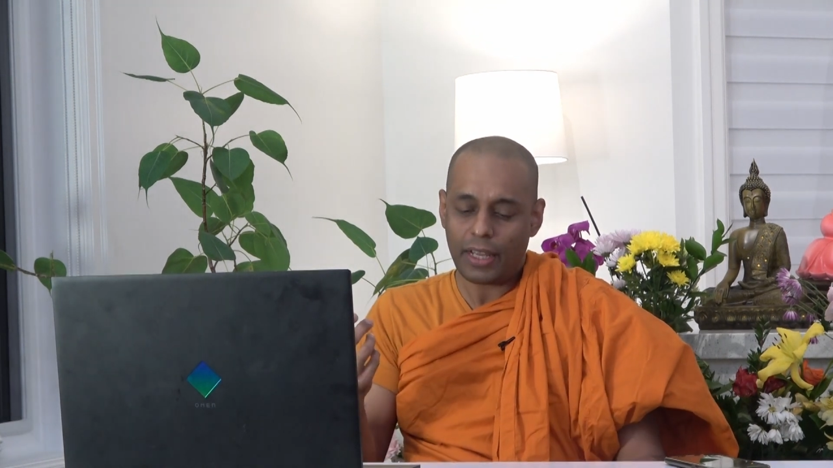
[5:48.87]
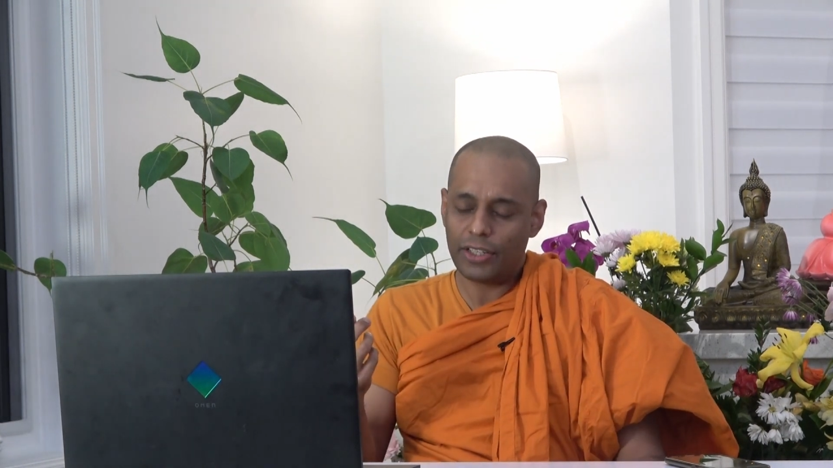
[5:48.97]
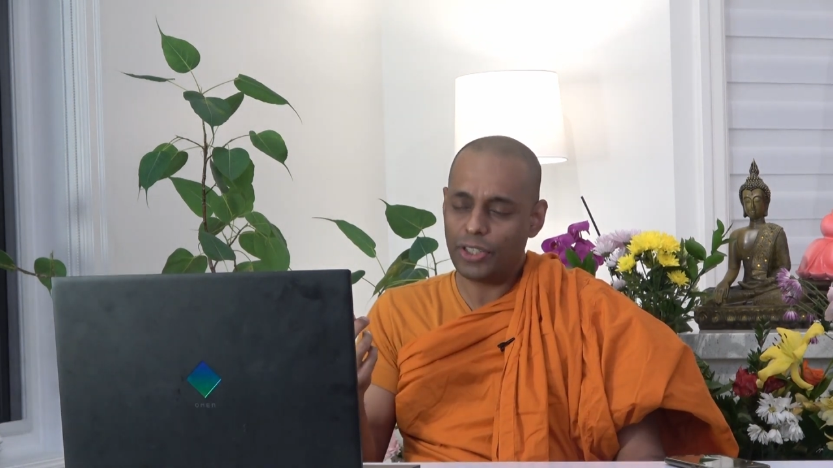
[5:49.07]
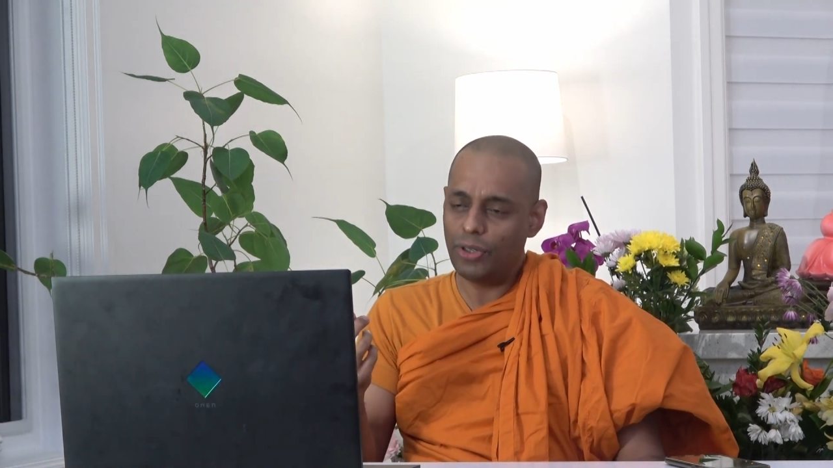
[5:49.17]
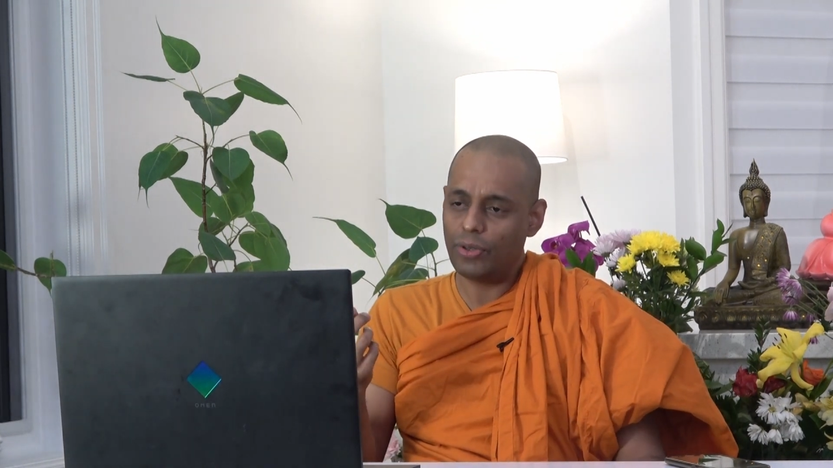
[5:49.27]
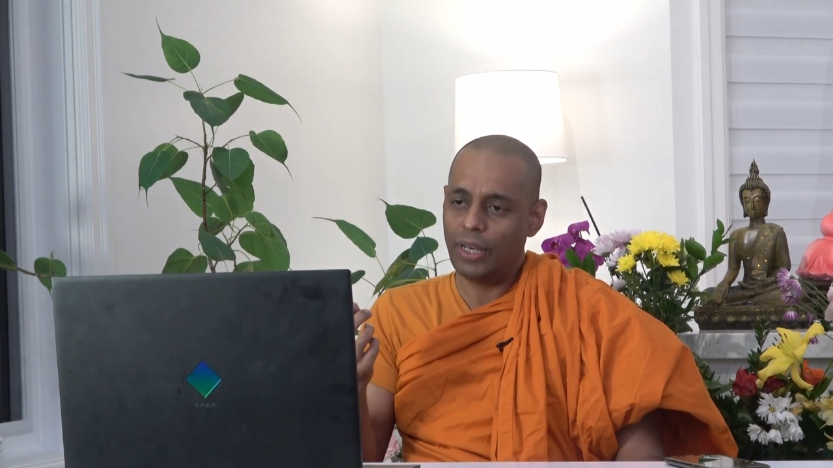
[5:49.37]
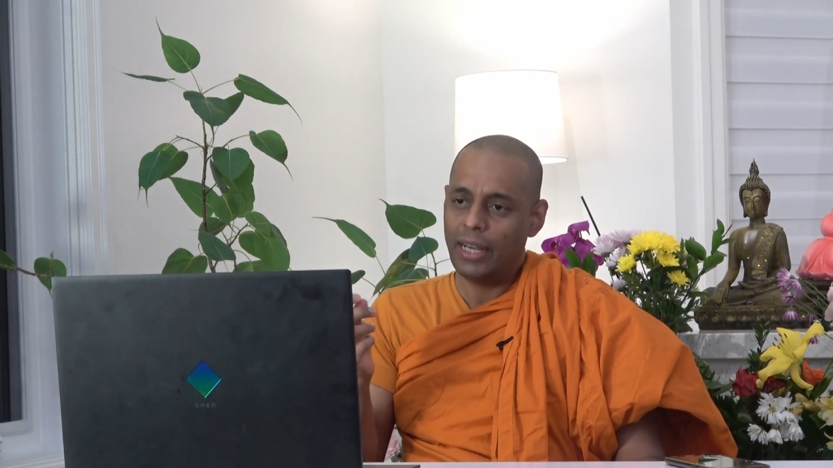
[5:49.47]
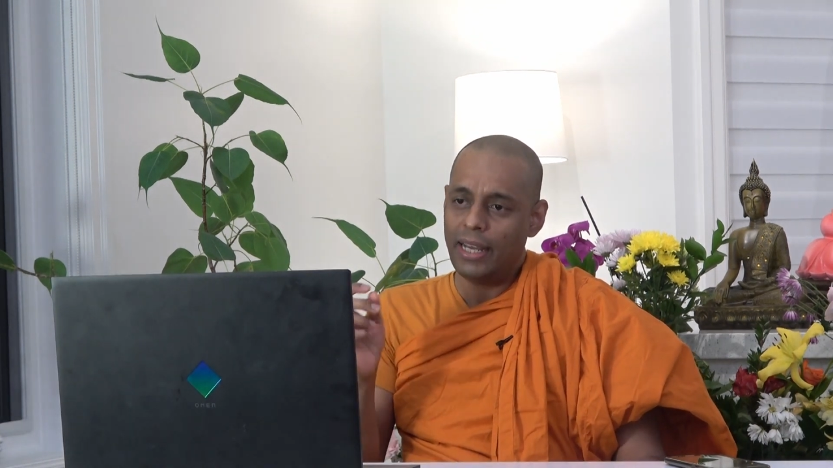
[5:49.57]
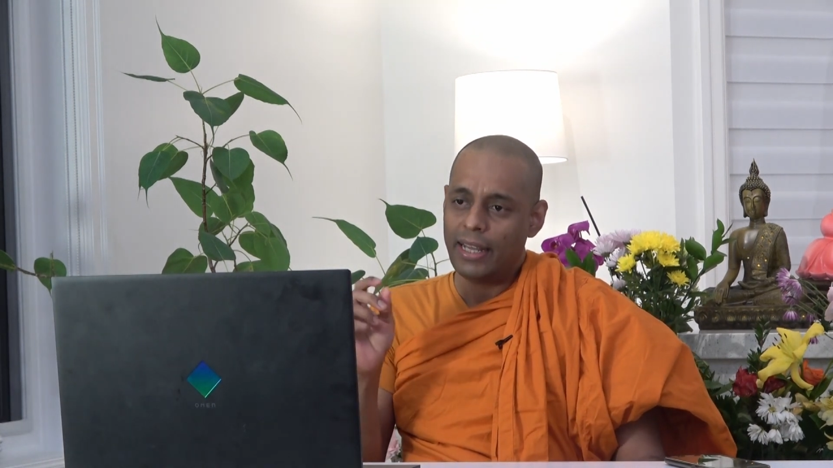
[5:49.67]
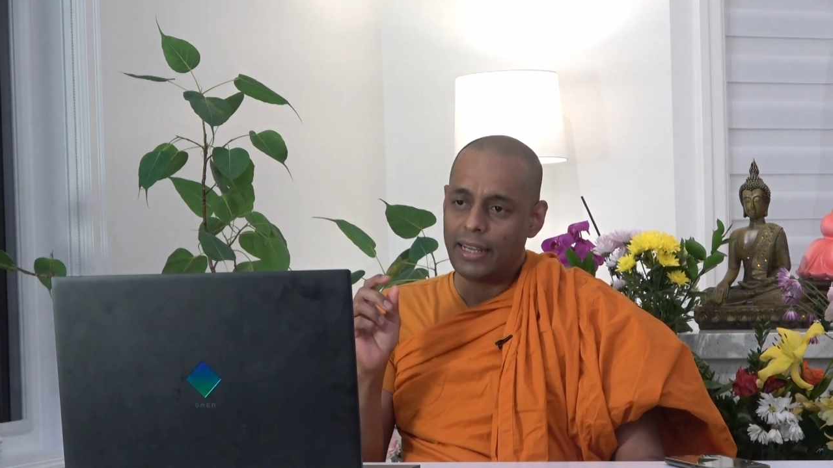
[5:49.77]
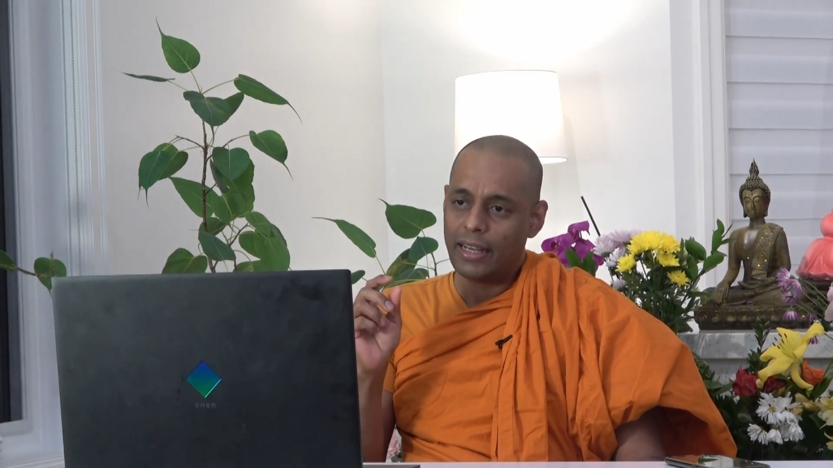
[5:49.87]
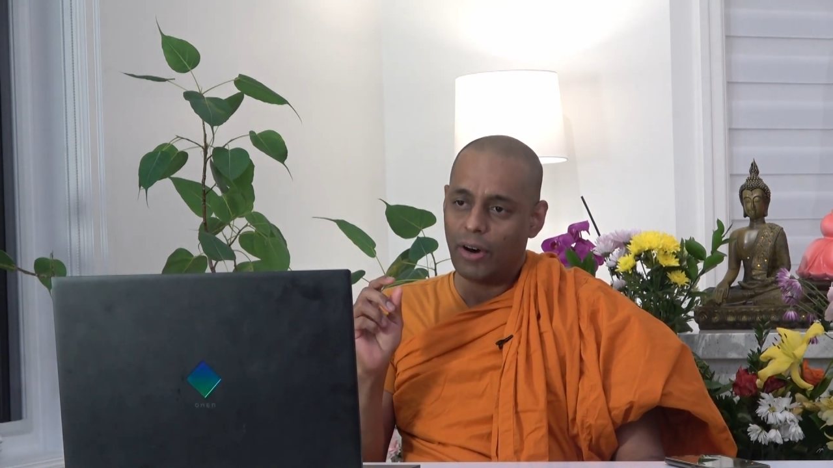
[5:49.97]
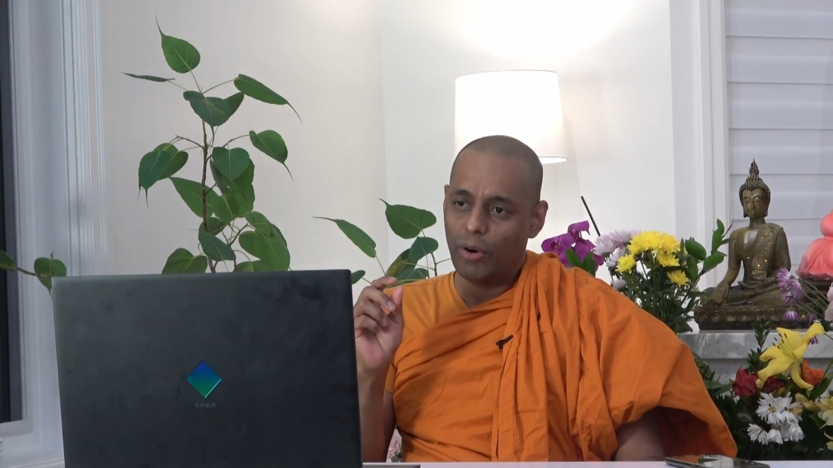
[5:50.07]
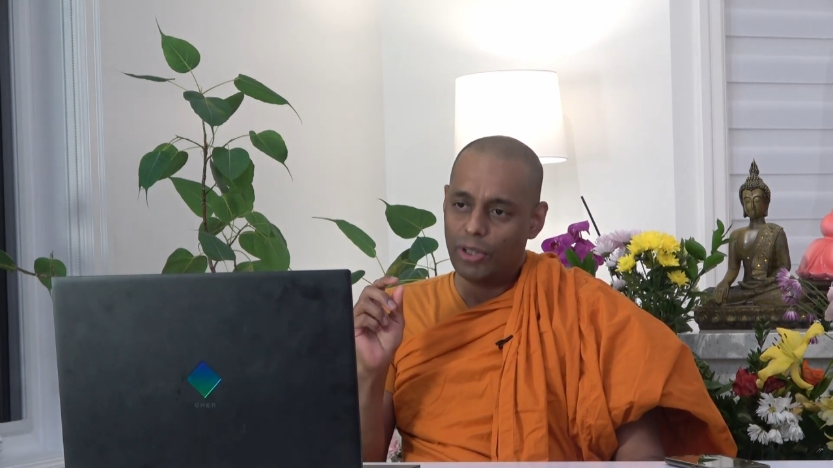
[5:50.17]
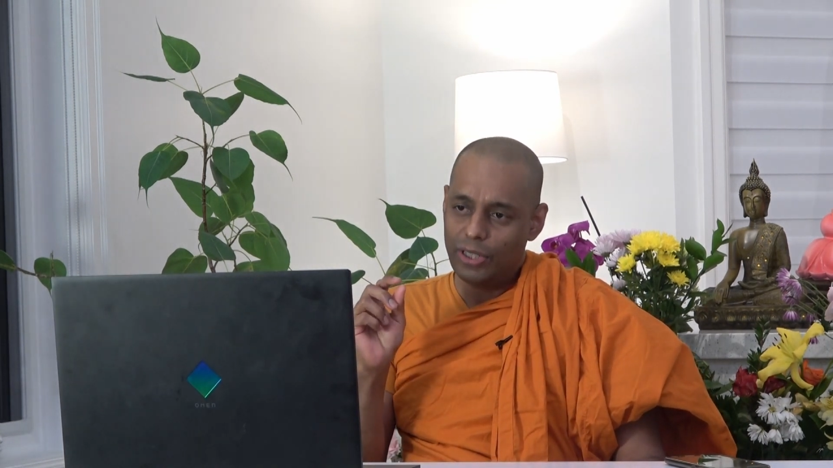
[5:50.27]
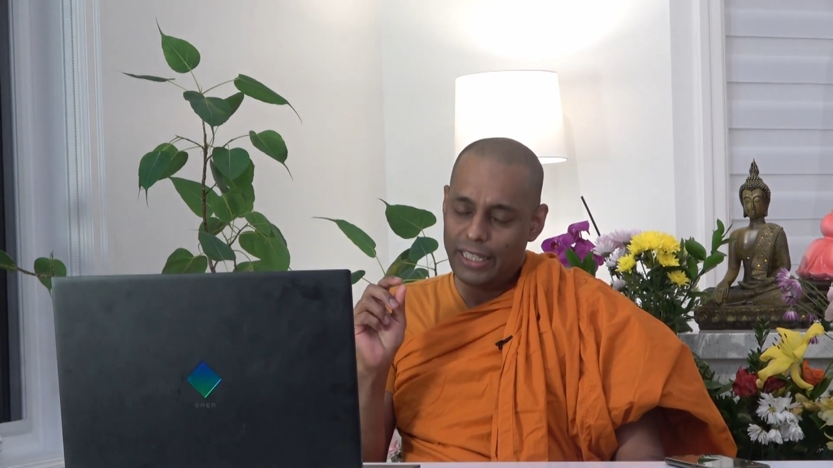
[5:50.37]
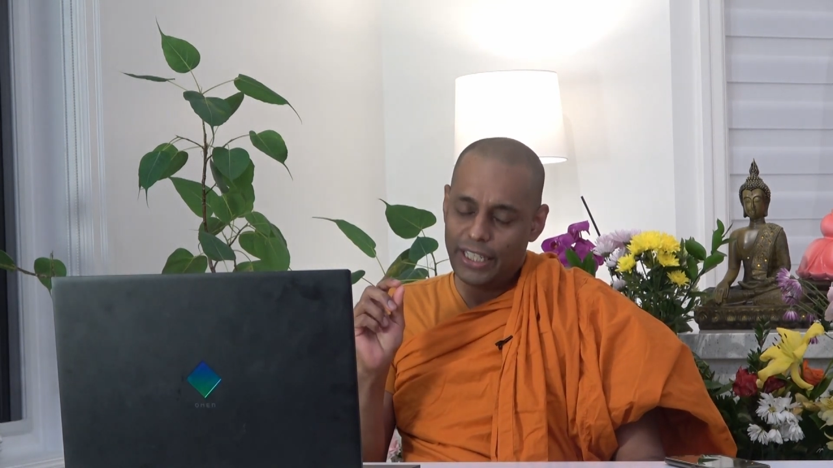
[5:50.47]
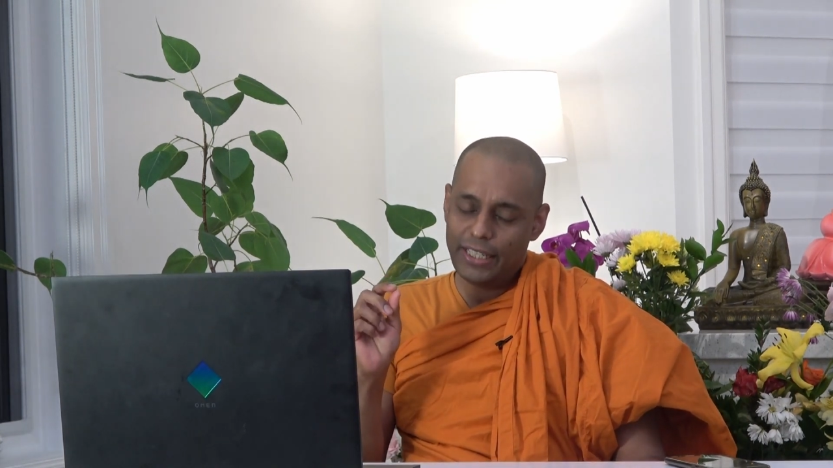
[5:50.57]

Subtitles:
So although this